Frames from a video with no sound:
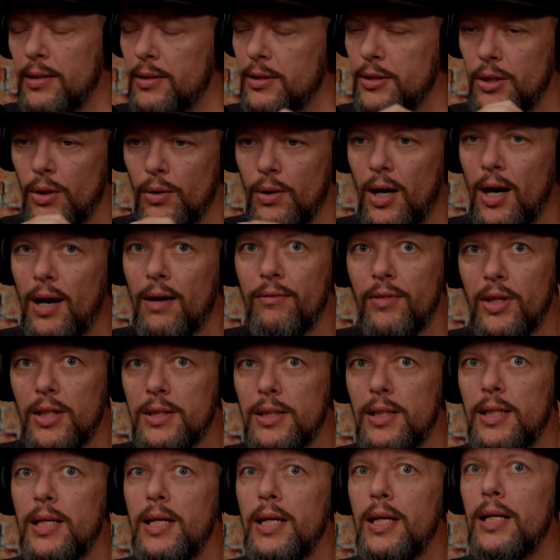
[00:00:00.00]
So
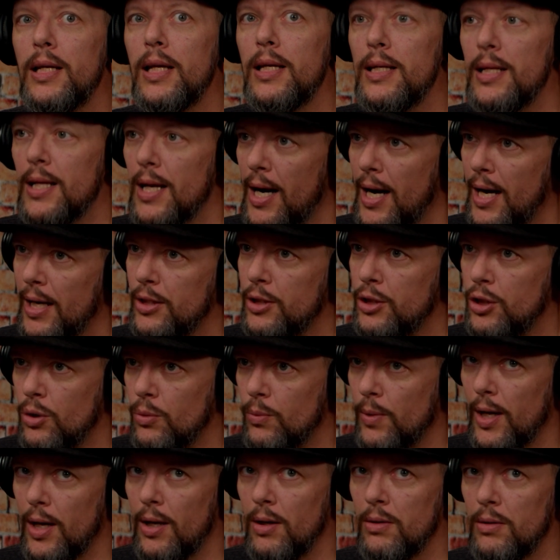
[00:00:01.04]
obviously he did not do
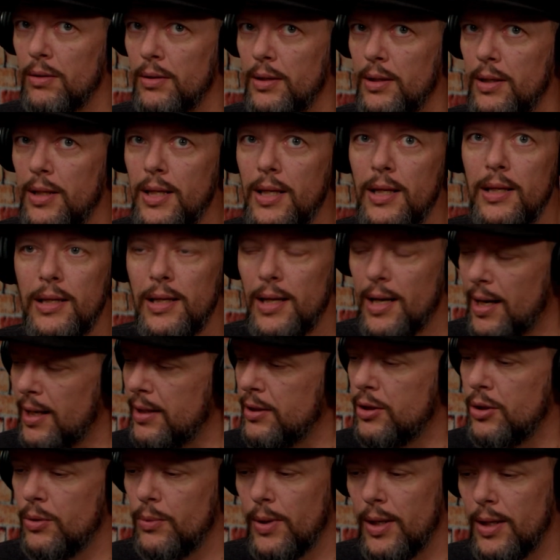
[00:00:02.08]
well. He did
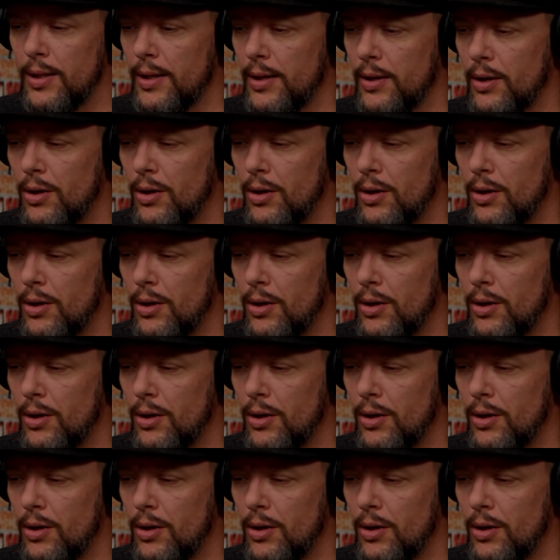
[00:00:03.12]
not do well at